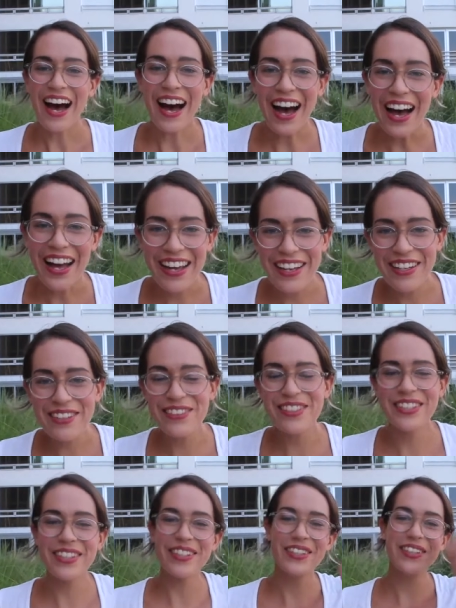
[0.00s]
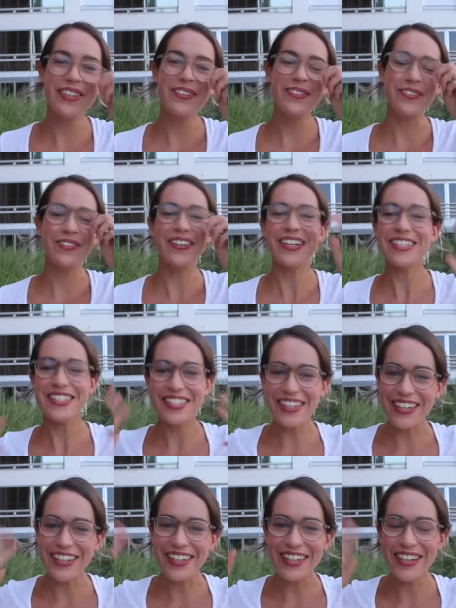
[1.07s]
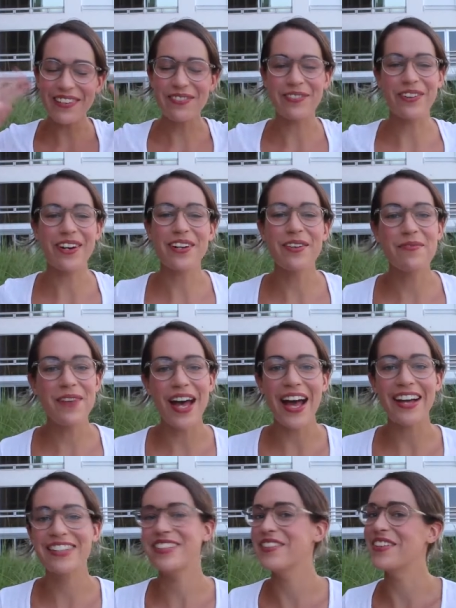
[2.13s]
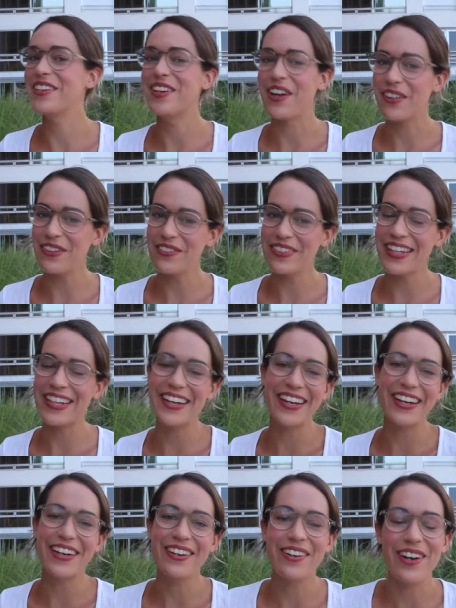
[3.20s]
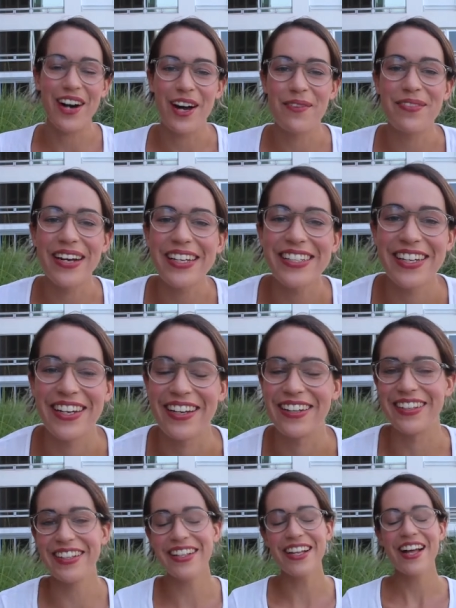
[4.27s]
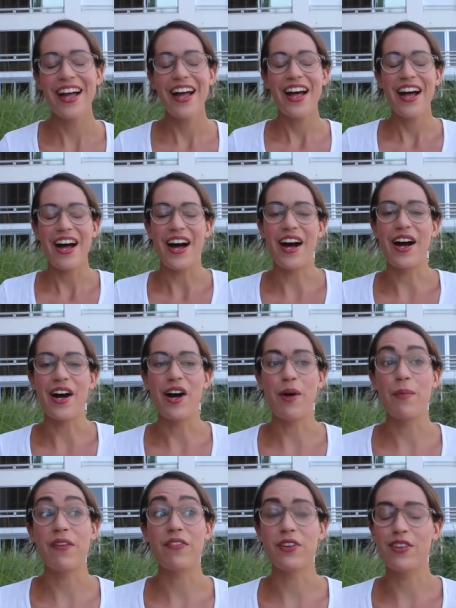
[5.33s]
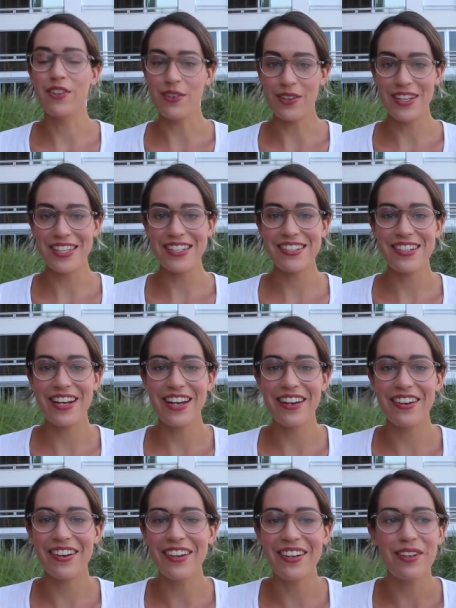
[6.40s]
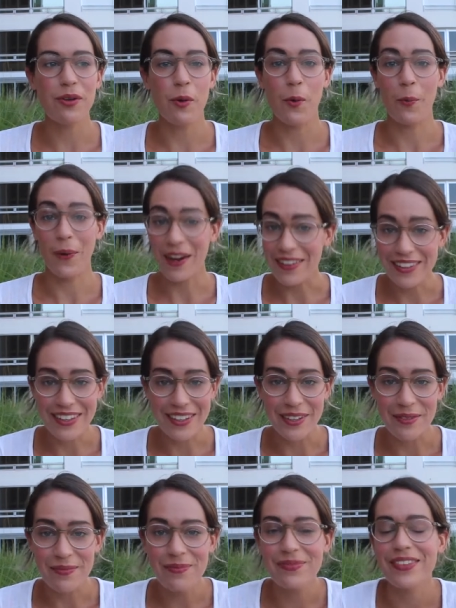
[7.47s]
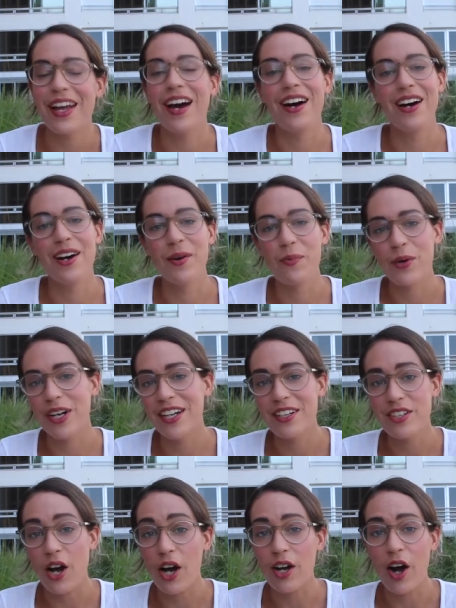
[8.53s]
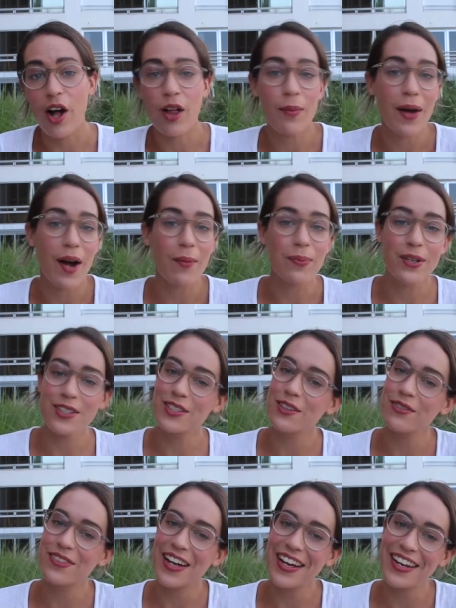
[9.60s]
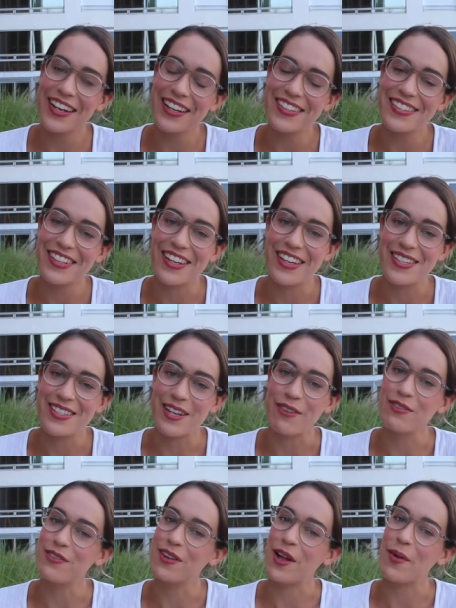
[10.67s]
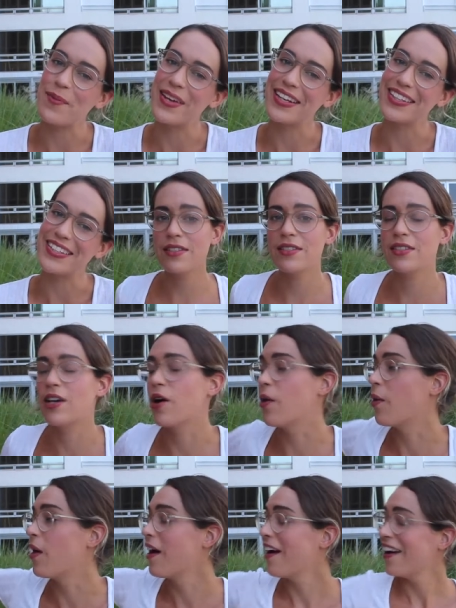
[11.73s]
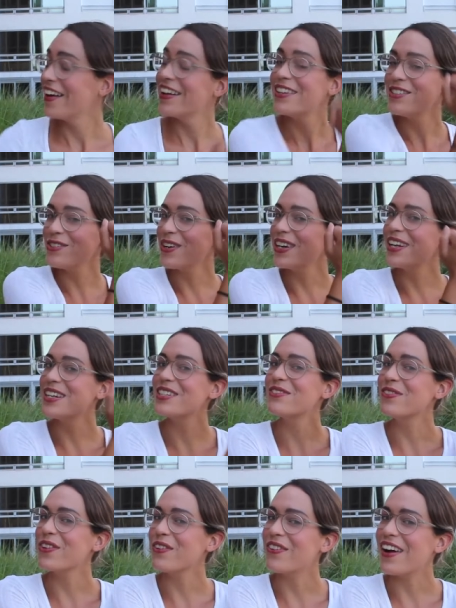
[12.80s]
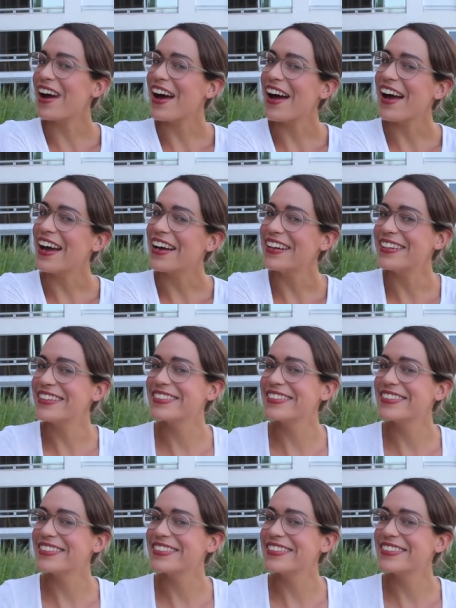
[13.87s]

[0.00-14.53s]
Hi YouTube, what's up? Welcome back to another video on my channel. Um, if you're new to this channel, welcome. Um, we're gonna talk all about personal finance and self-development. So join us for the ride.